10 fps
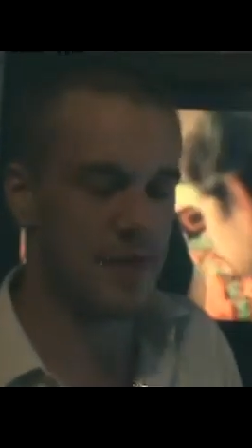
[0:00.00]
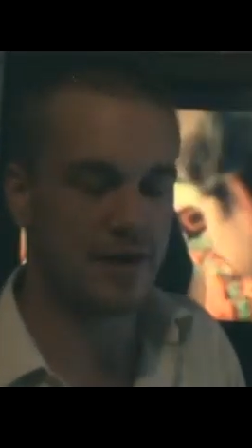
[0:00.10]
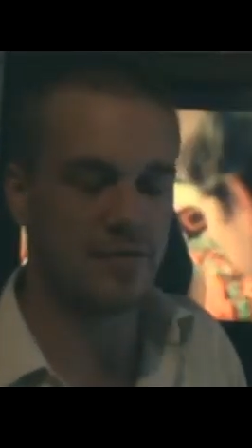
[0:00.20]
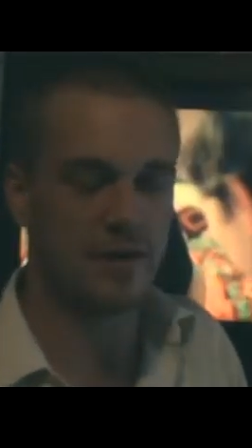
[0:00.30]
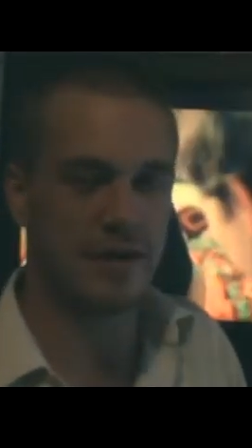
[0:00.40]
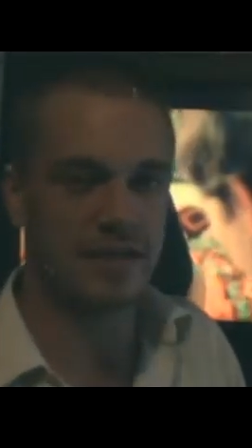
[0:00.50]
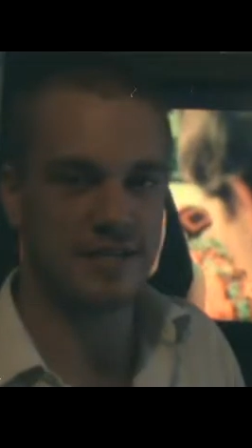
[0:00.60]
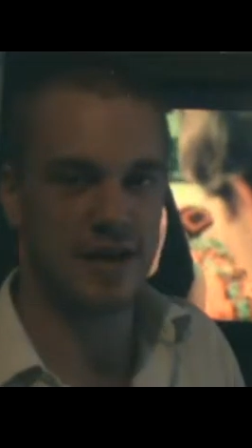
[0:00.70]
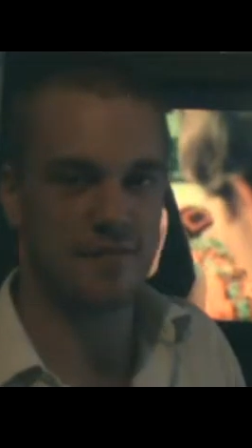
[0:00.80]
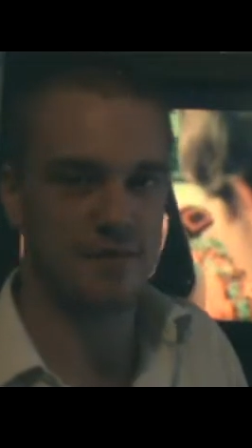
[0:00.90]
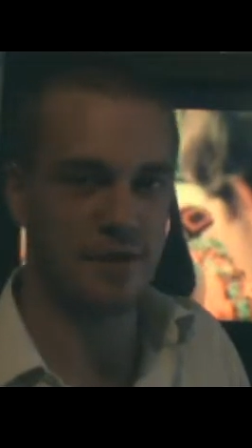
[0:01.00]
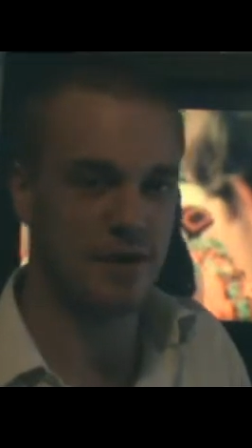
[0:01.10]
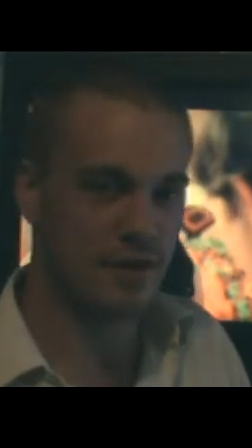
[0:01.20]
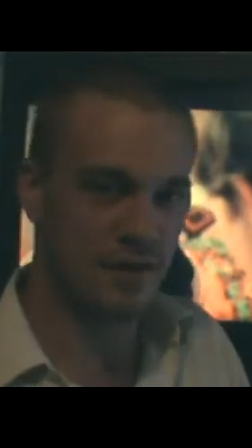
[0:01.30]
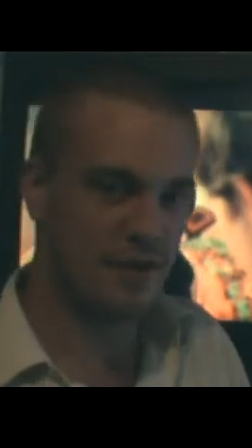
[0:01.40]
and make them look like a zombie,
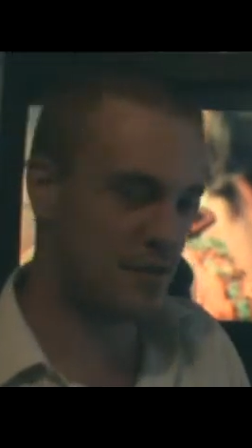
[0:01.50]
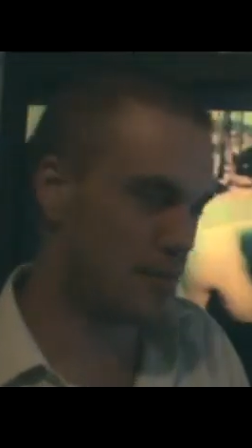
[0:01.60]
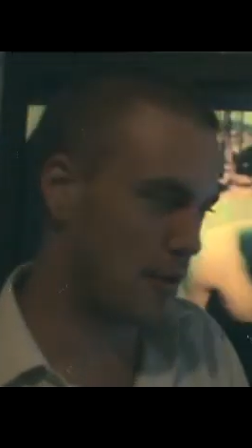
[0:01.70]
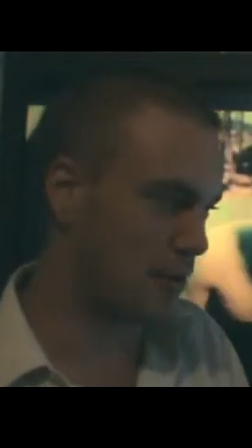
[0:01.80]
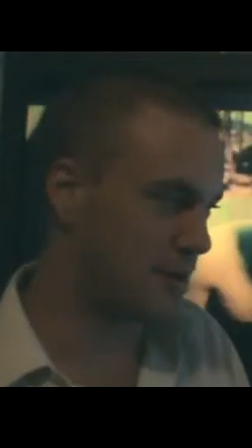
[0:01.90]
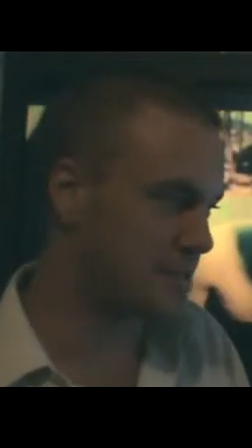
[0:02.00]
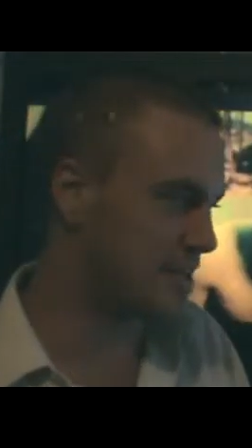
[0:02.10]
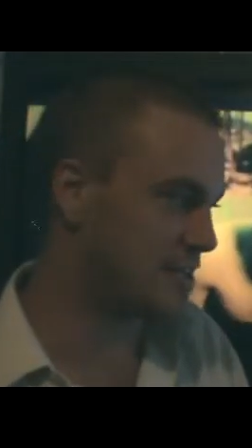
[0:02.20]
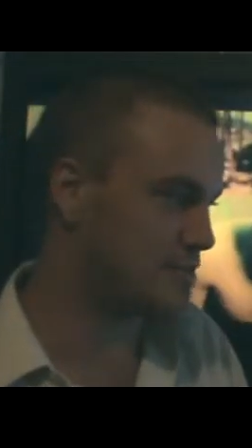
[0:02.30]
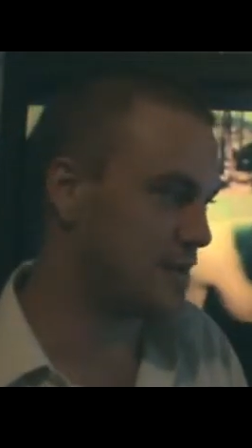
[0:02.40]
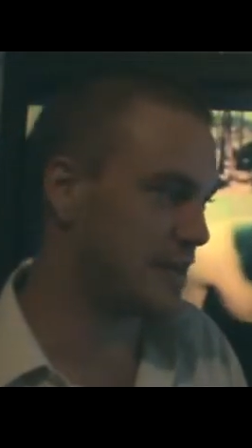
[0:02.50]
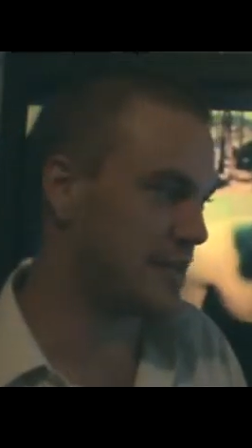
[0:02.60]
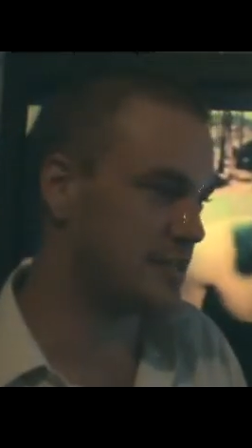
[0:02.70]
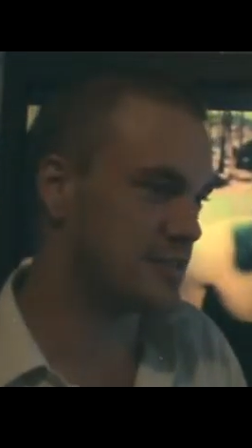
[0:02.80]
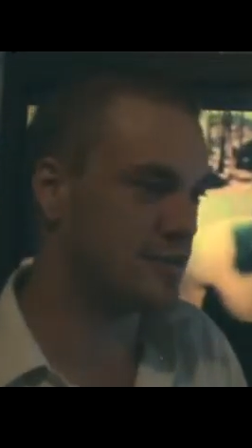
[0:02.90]
but the market isn't as
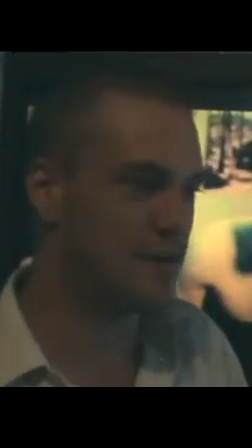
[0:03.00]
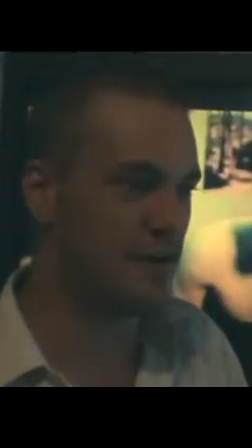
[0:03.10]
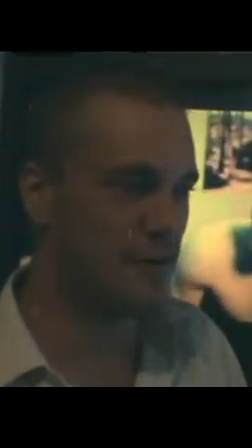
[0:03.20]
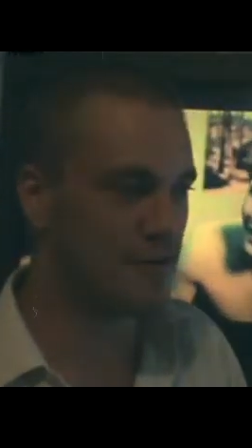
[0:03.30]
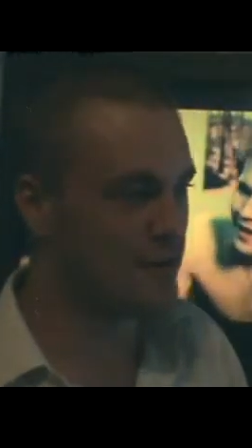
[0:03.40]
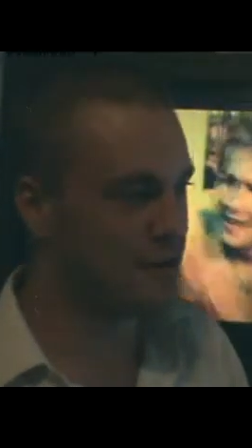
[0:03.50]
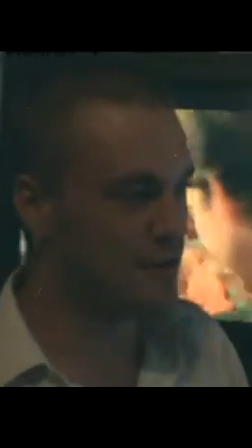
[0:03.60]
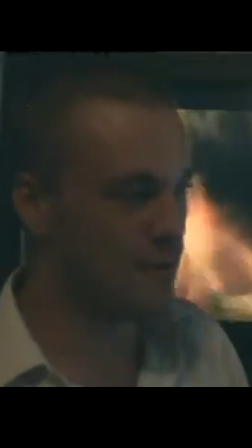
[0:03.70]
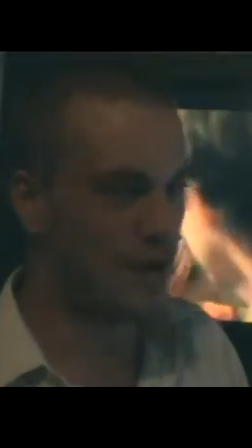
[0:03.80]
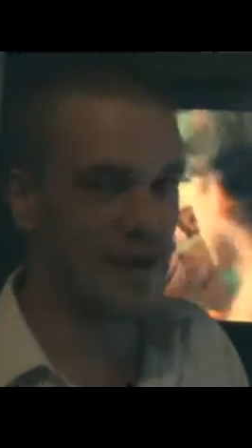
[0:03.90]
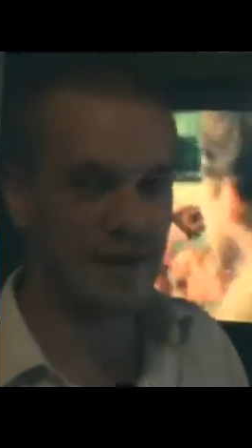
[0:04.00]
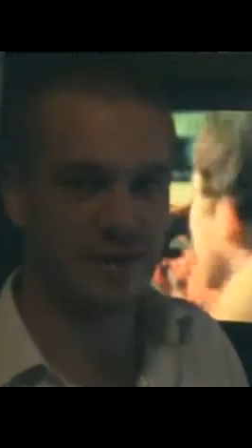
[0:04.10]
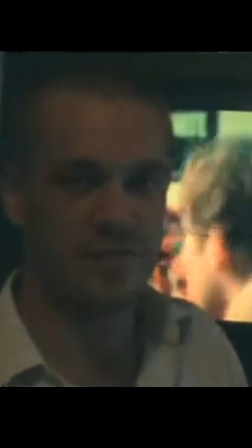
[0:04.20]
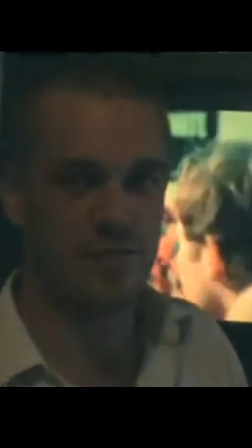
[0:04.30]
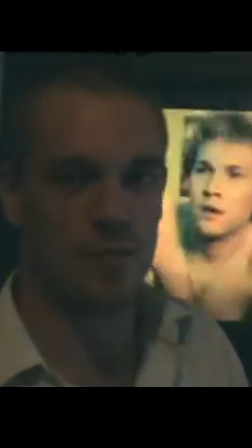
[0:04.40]
big as, you know,
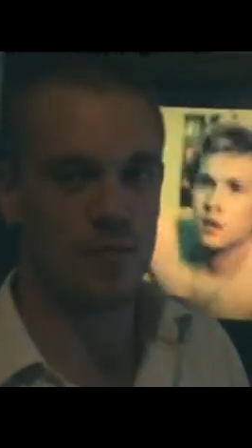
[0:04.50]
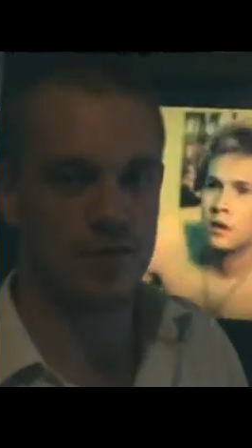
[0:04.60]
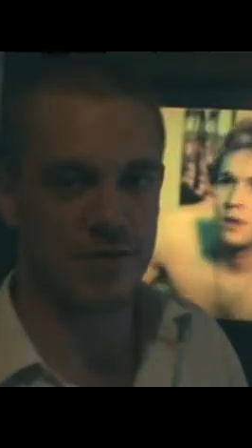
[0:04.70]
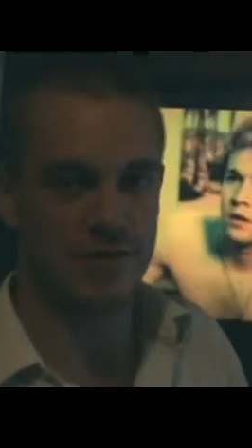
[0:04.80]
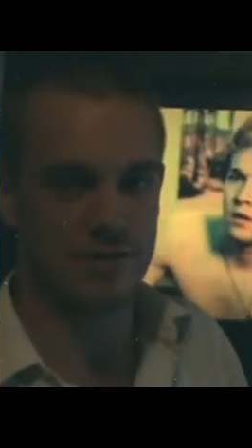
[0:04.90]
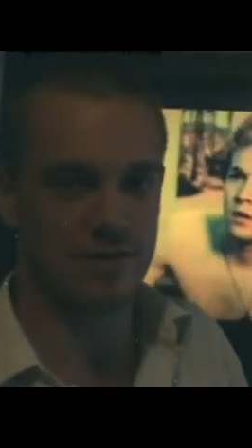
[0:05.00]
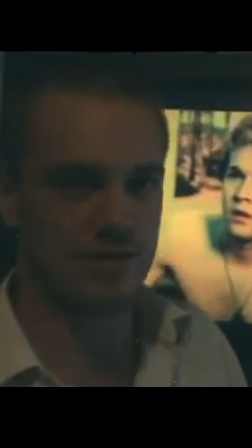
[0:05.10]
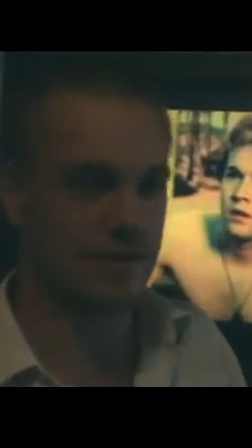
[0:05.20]
weddings or portraits or